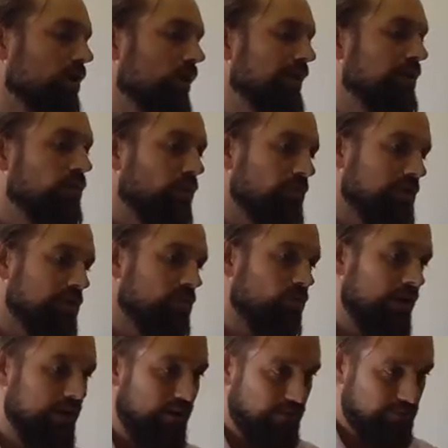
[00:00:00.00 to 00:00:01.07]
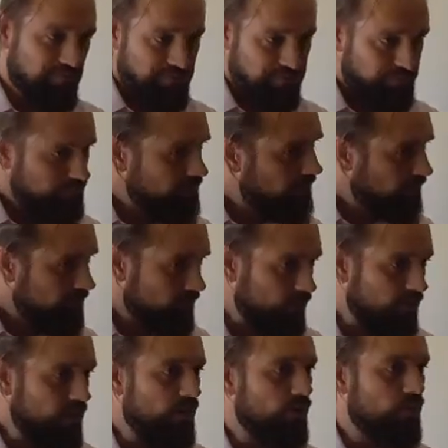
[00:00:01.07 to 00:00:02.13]
I think what we did well
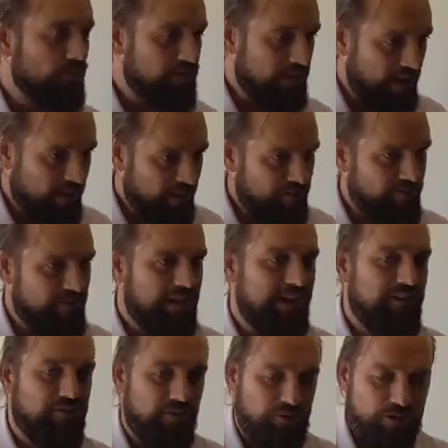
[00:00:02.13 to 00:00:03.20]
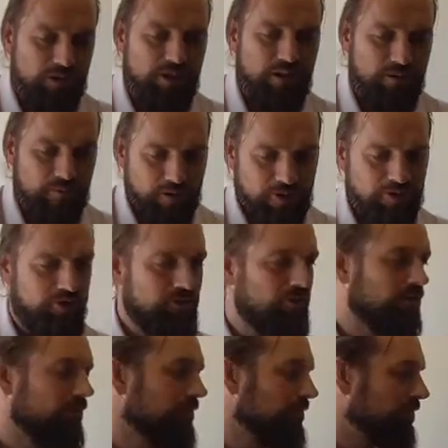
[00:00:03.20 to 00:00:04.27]
was care for that social and
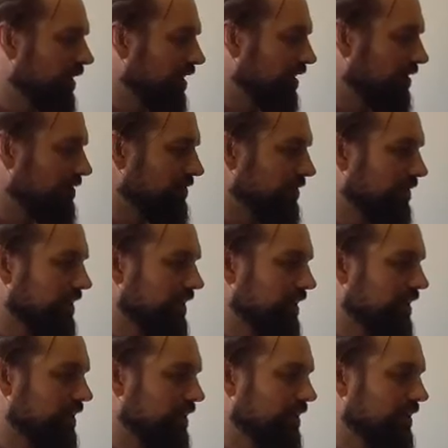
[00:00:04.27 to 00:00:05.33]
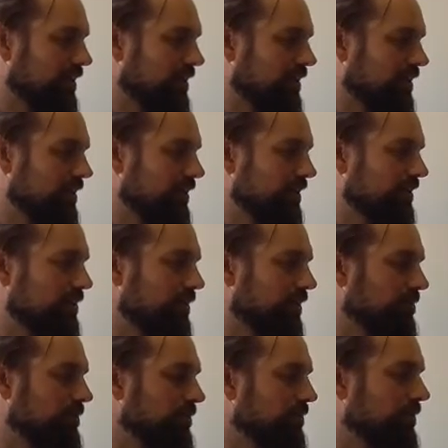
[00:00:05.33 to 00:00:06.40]
emotional part of the
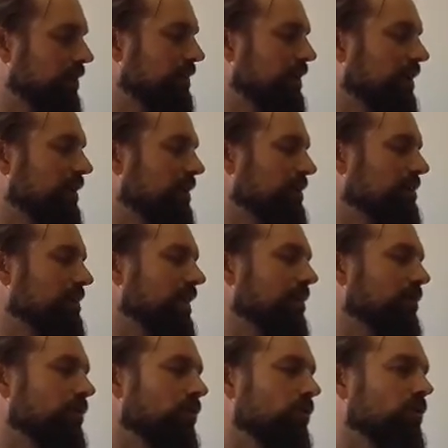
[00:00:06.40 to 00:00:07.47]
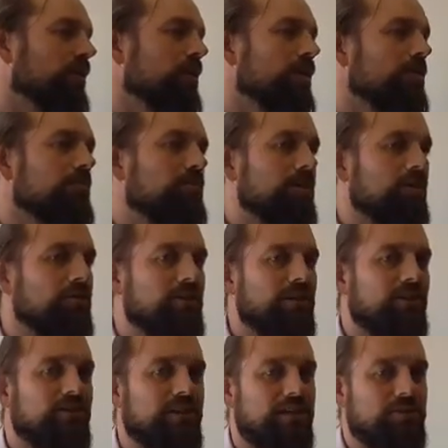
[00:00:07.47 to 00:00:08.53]
learners. They're all
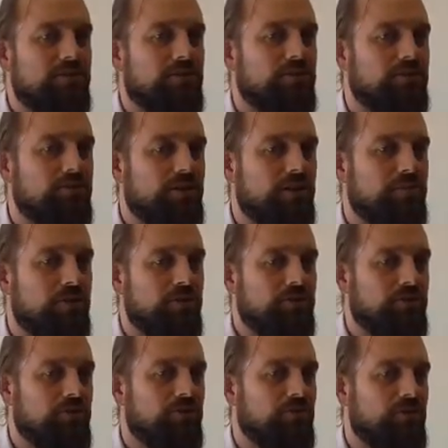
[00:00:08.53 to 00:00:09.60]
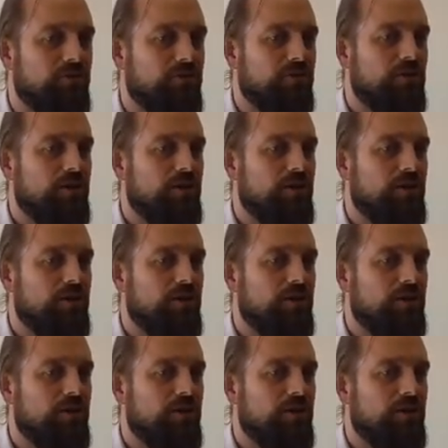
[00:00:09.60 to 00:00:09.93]
building on their social and emotional